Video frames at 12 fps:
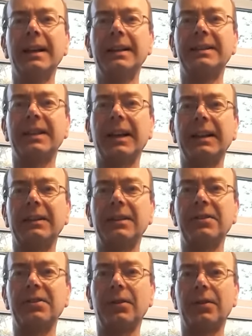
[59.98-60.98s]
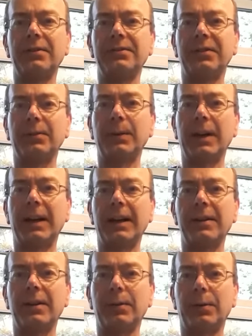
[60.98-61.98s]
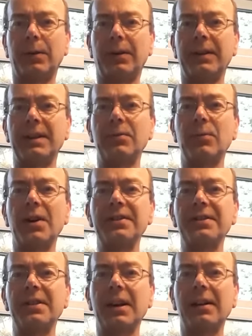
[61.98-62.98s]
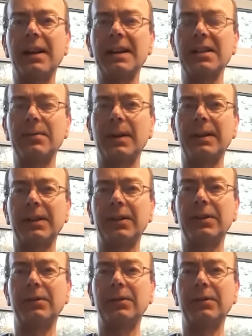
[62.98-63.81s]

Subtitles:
Take no scorn to wear the horn, it was the crest when you